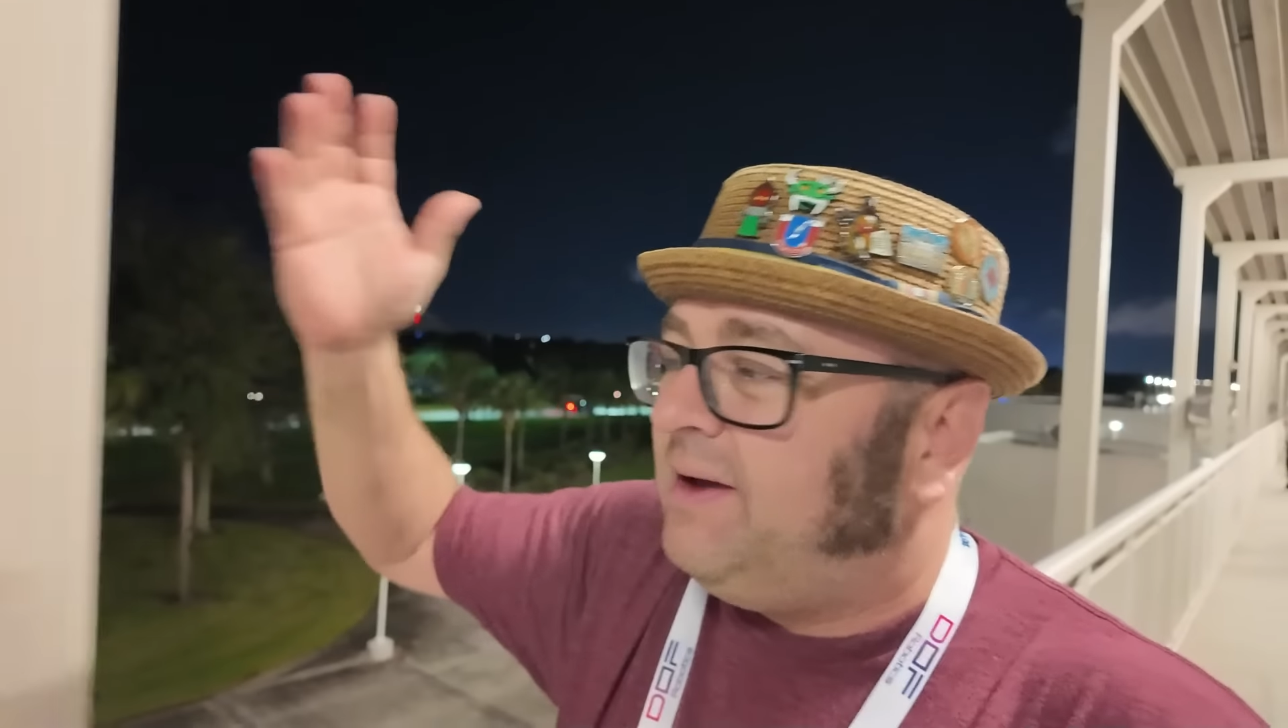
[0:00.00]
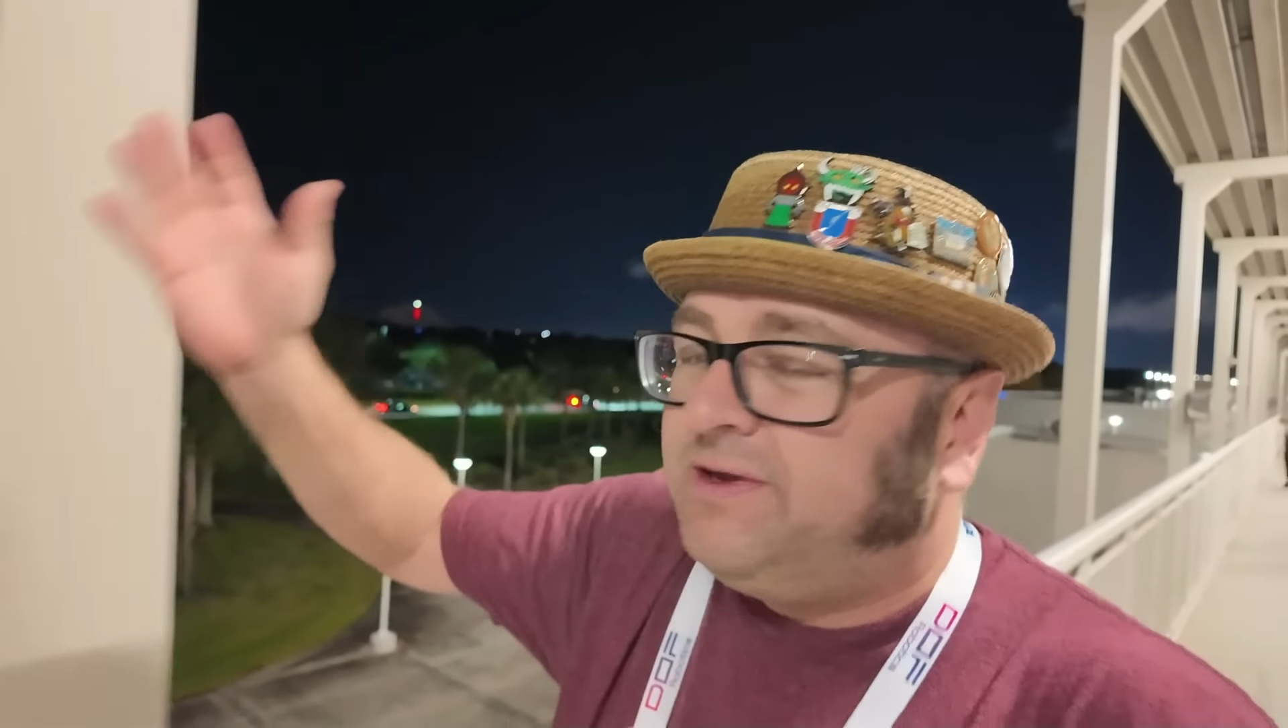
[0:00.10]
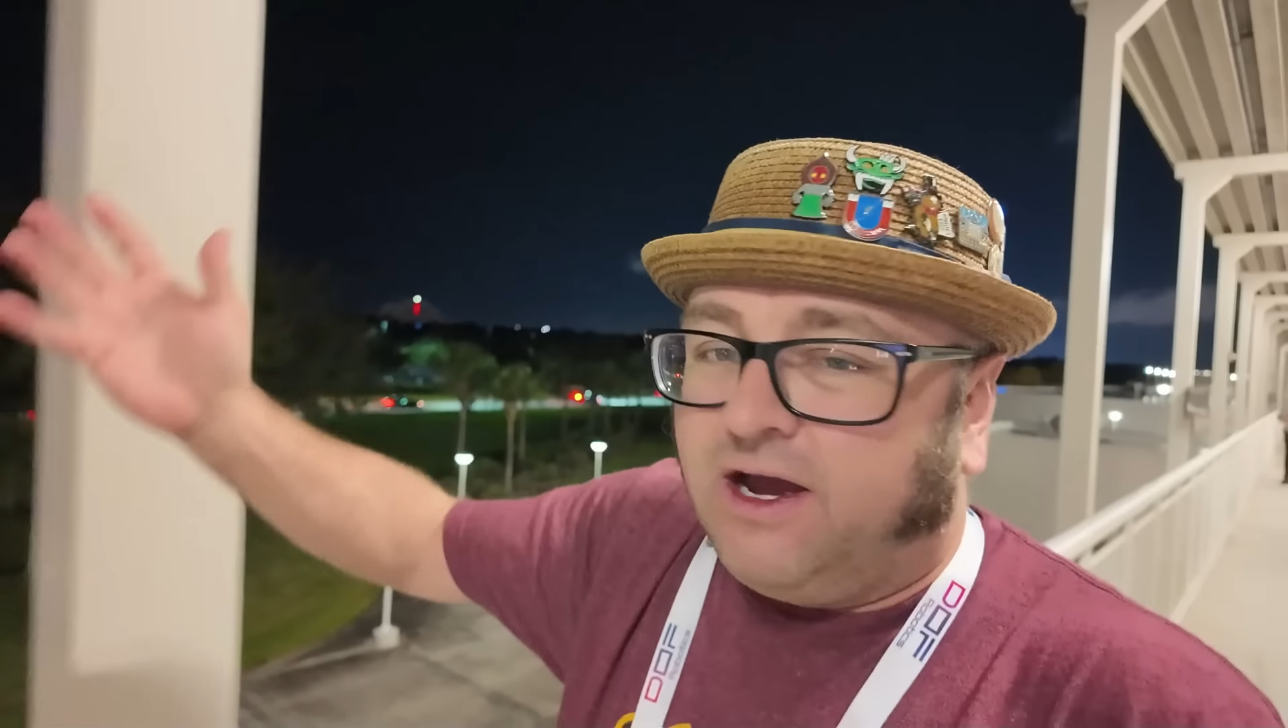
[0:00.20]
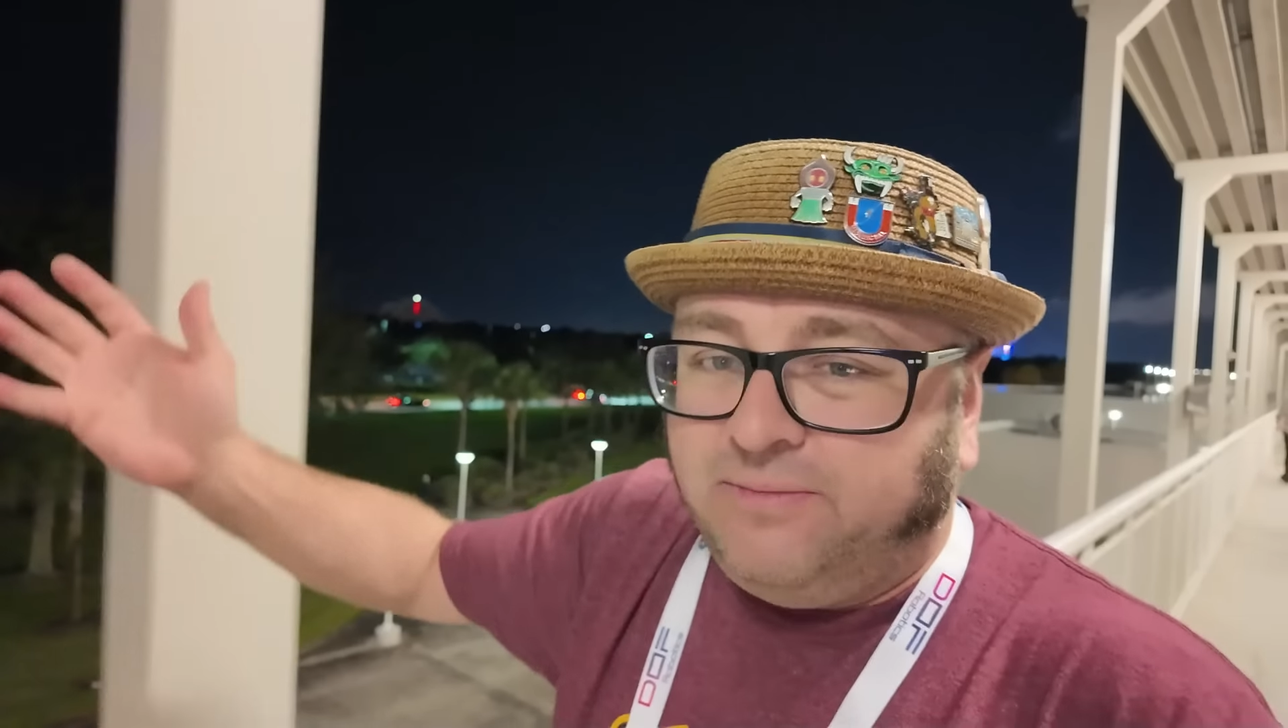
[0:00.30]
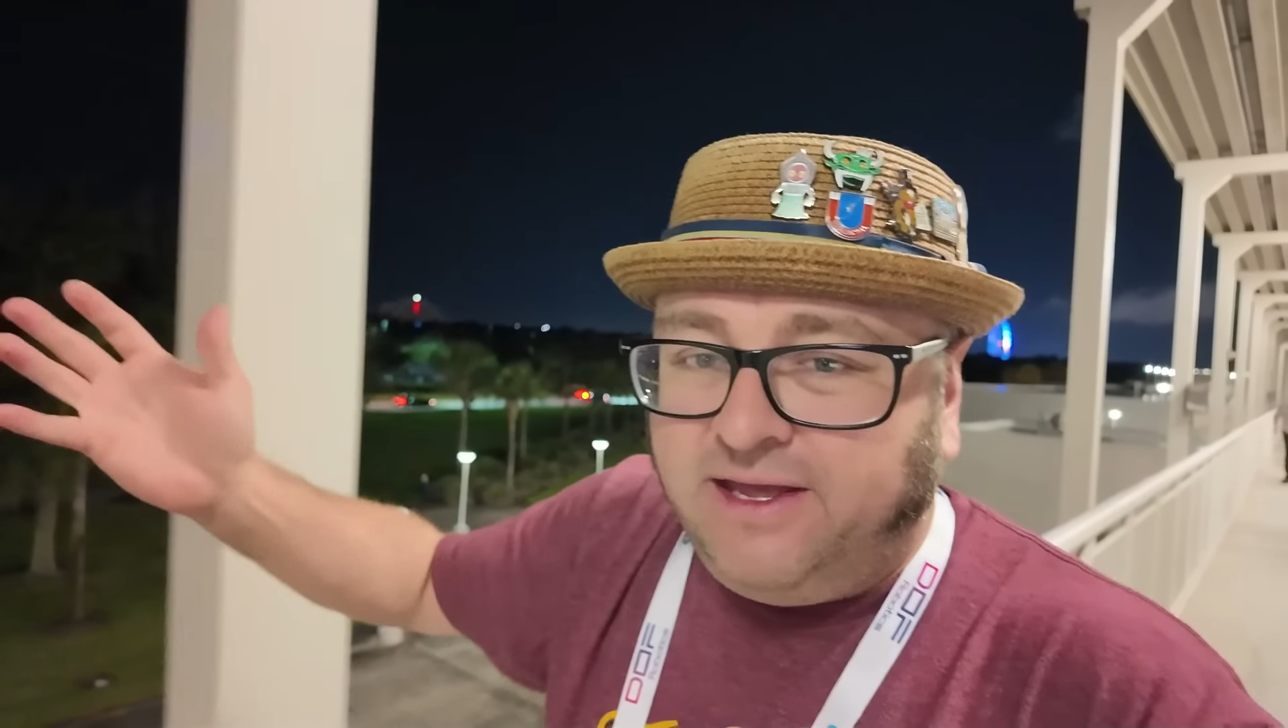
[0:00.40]

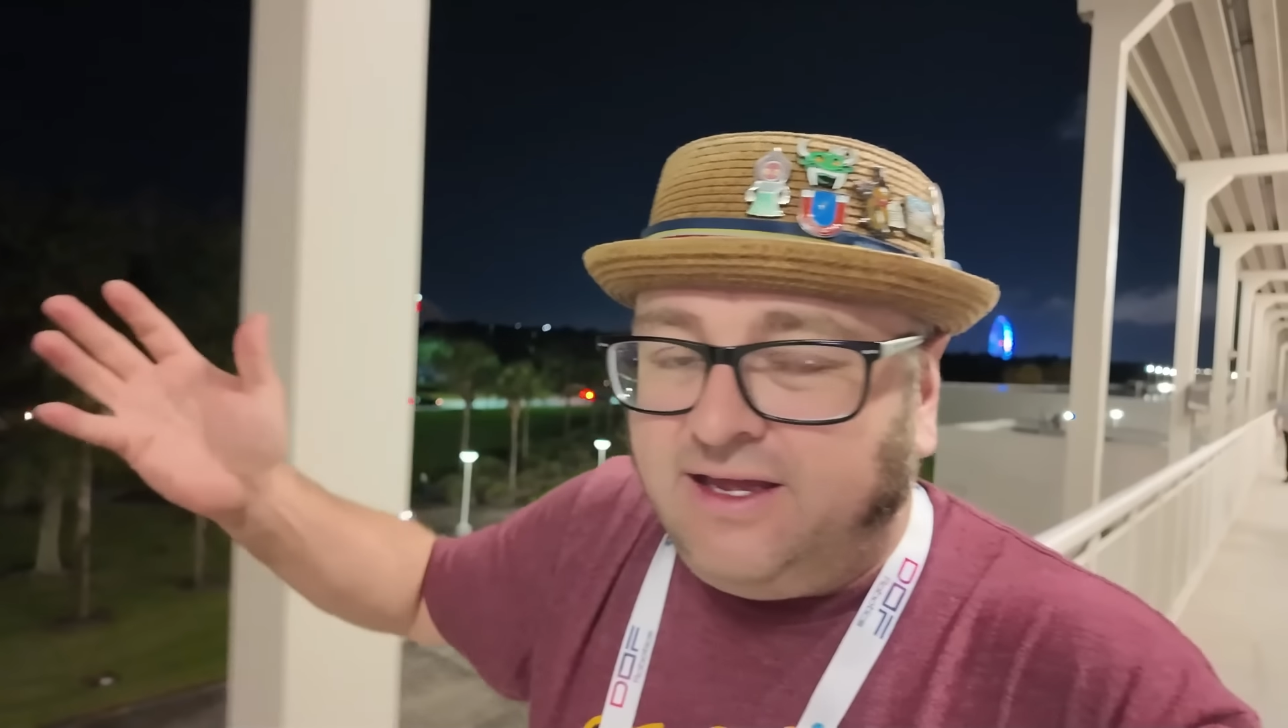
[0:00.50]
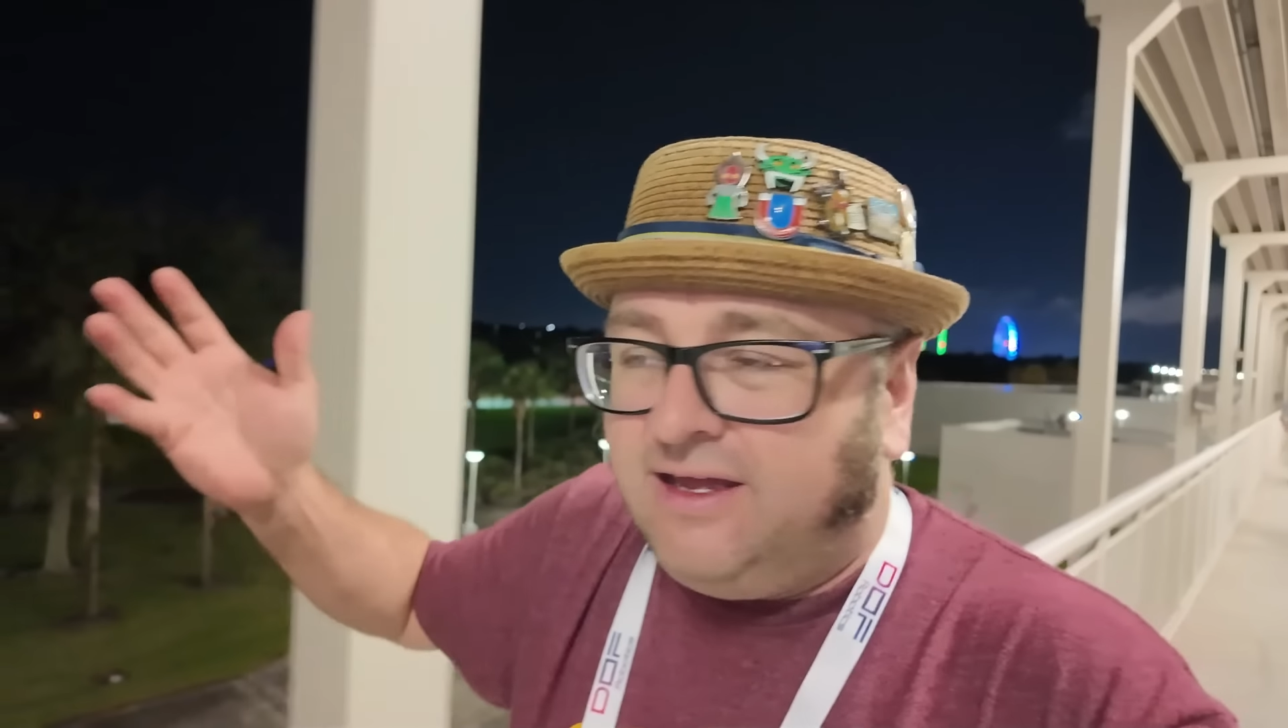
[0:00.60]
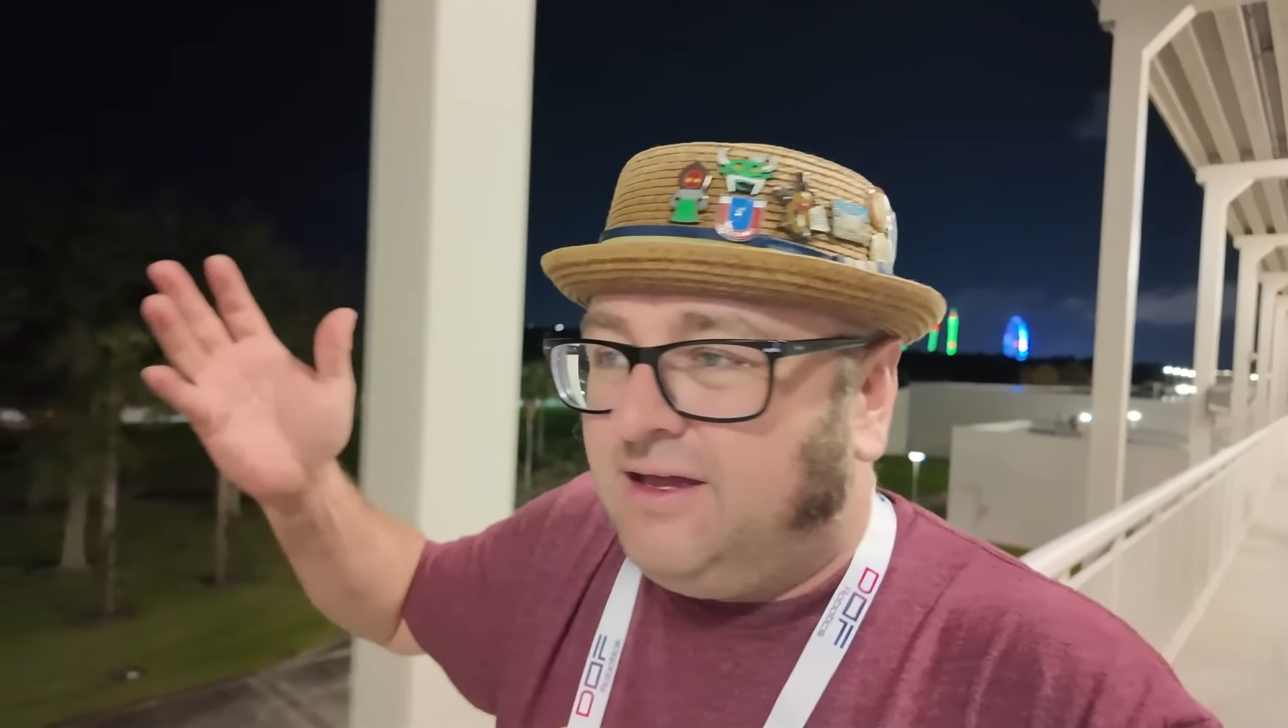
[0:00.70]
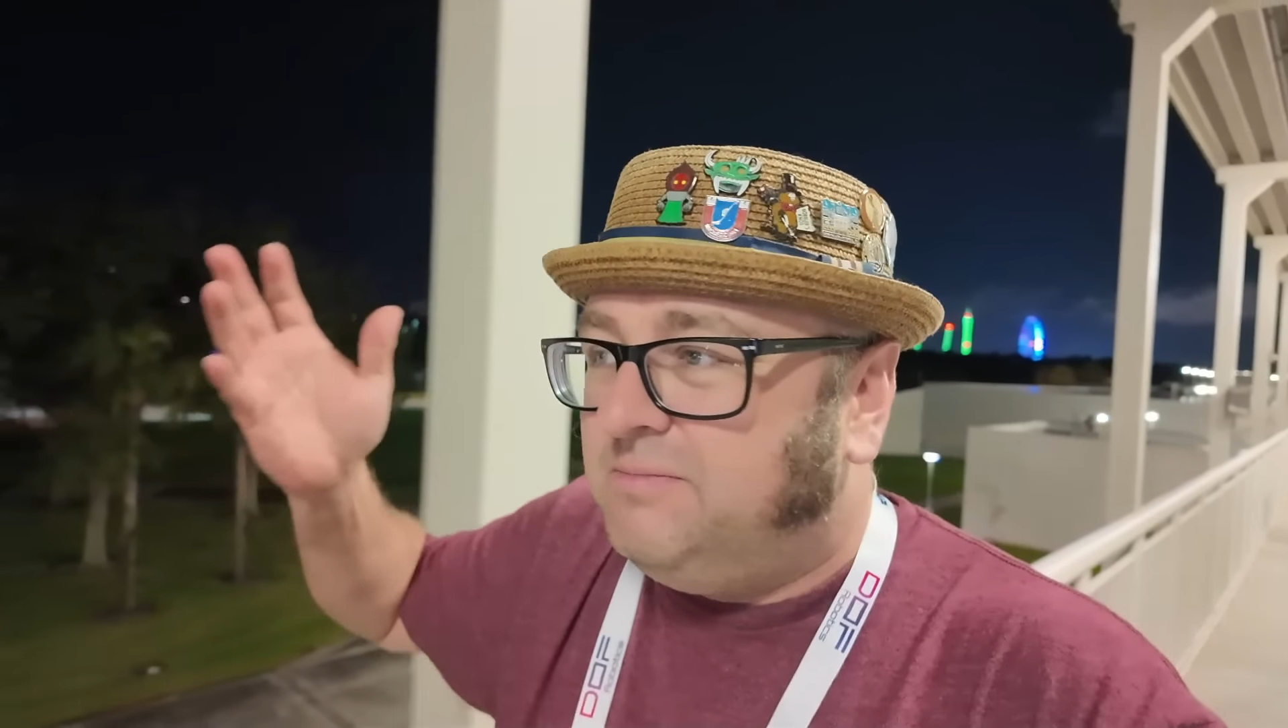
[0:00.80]
upcoming